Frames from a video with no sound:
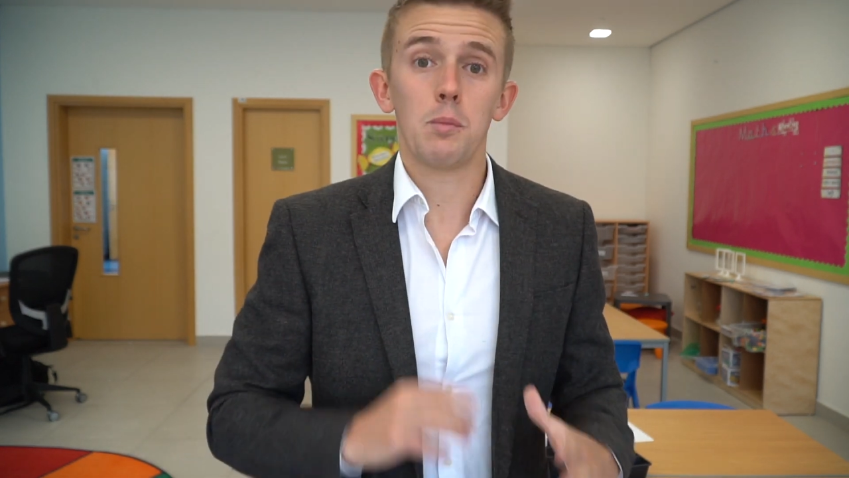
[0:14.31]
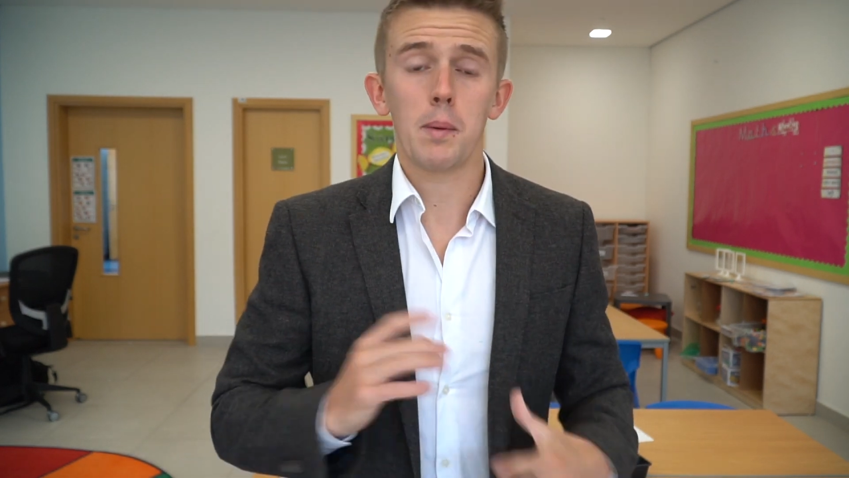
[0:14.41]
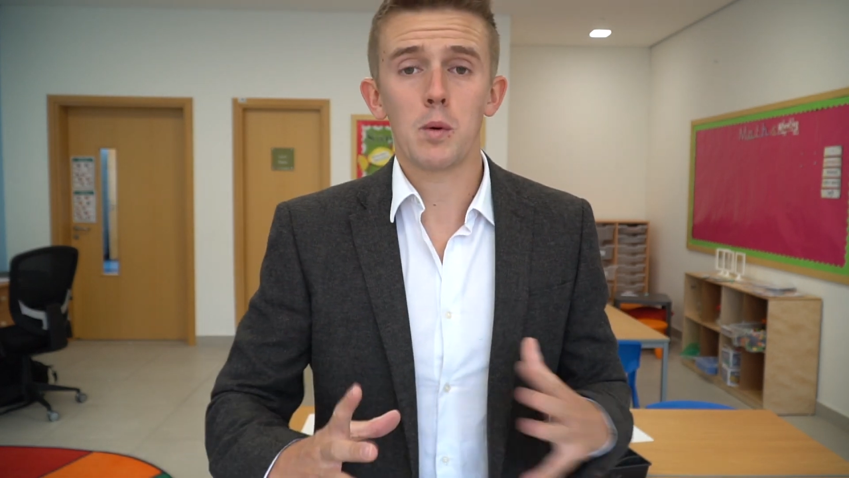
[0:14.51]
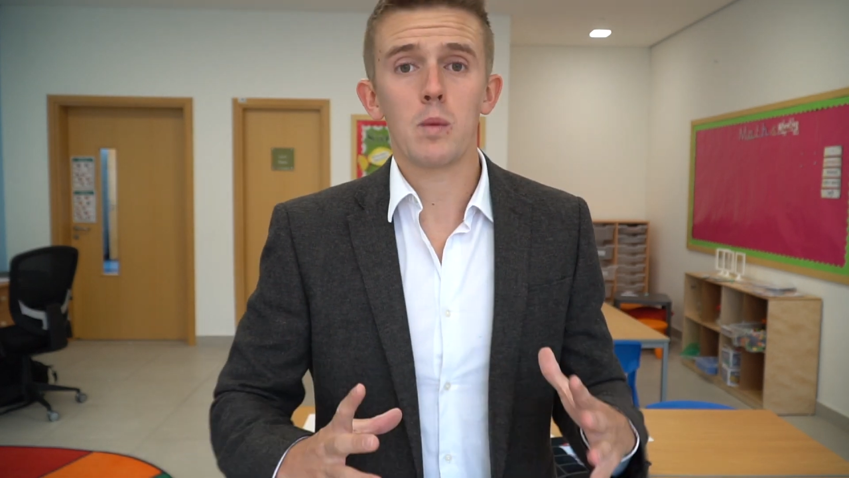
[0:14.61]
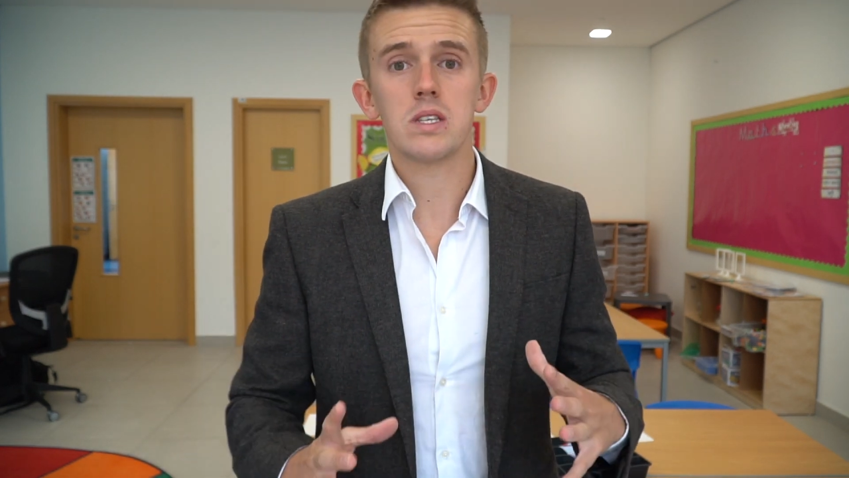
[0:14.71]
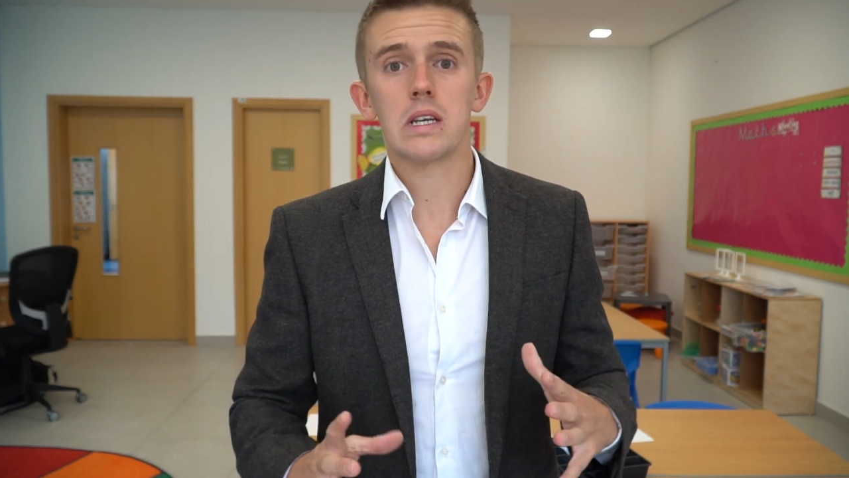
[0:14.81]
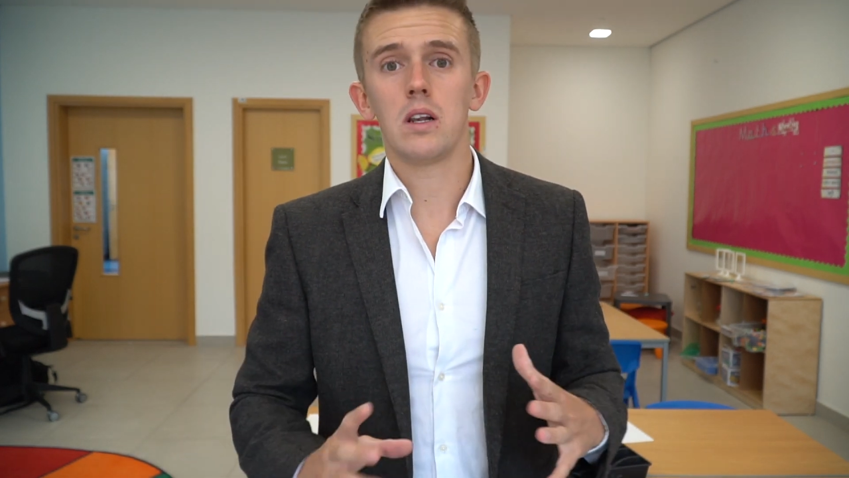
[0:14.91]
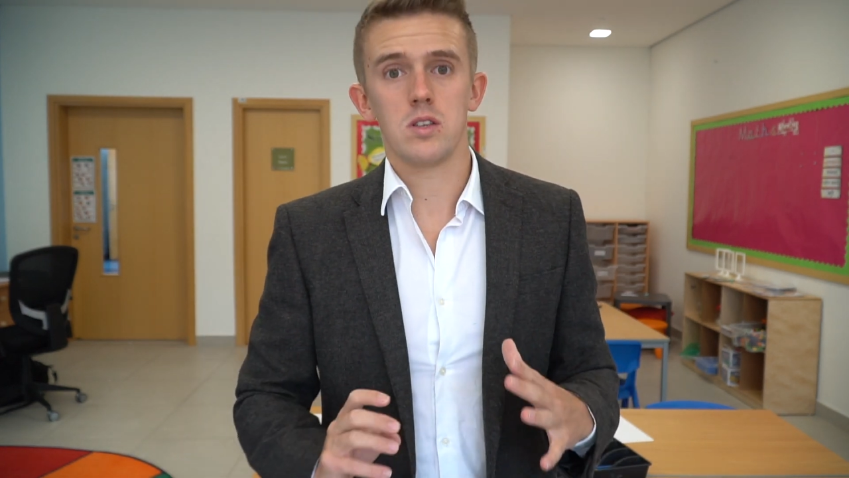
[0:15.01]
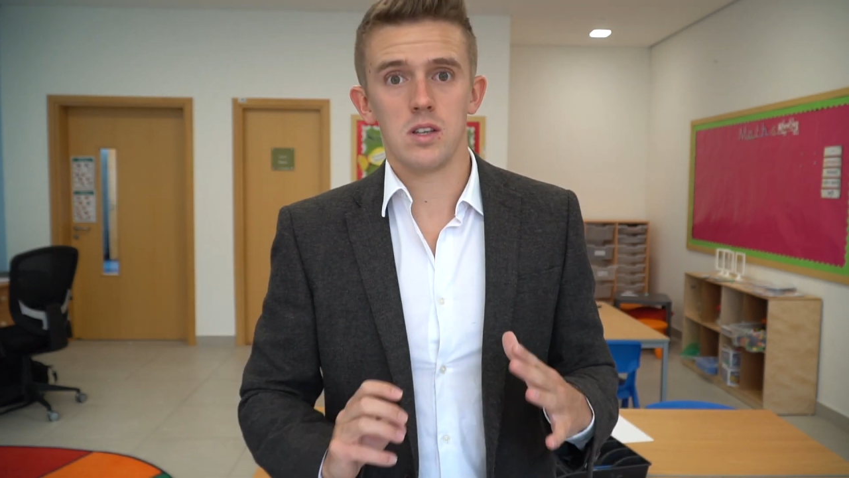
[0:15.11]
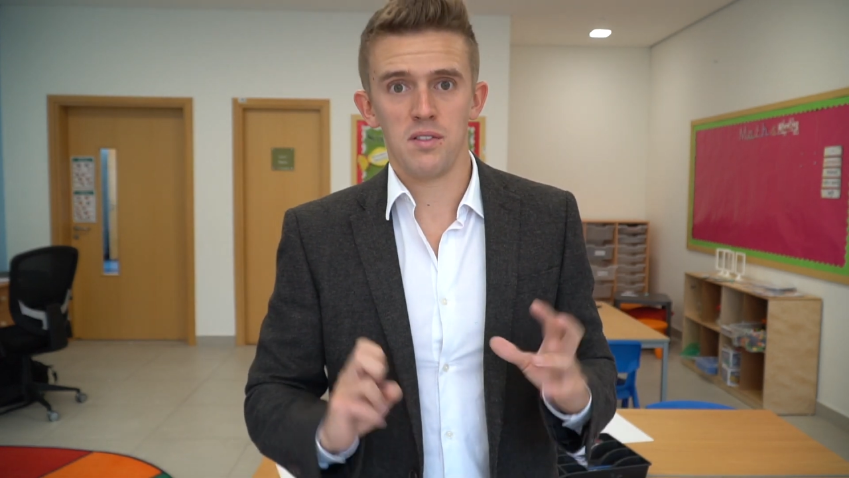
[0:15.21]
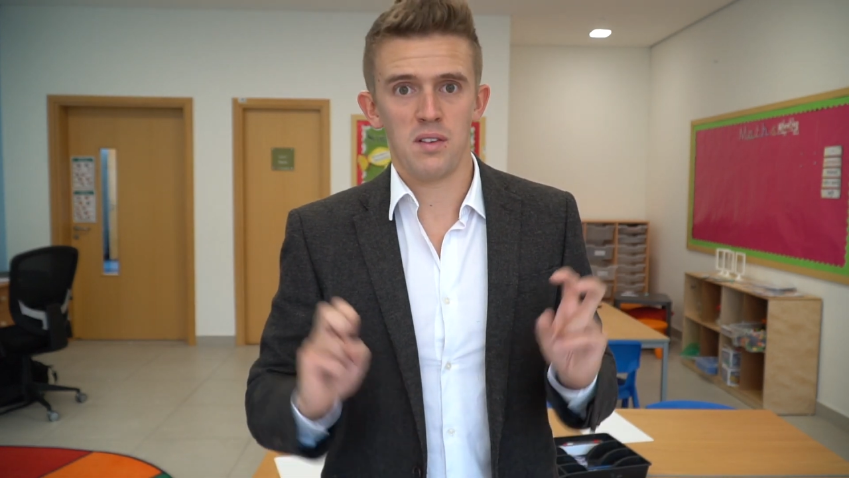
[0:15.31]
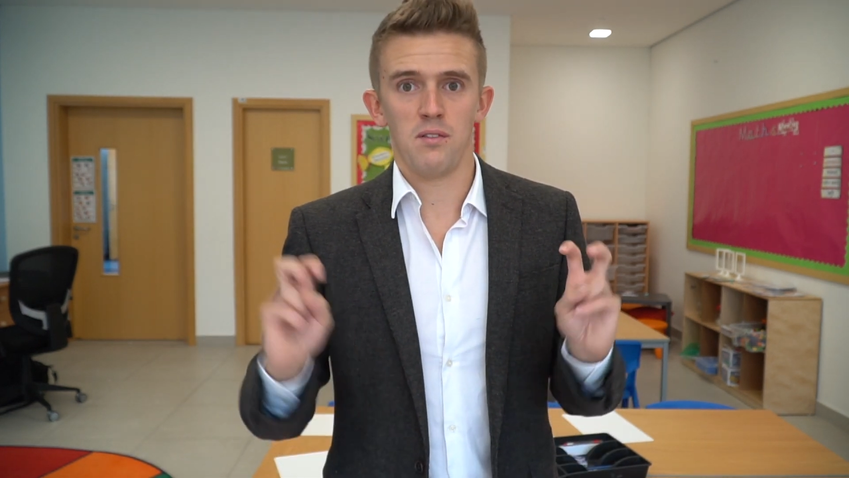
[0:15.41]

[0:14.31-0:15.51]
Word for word: You probably won't see lots of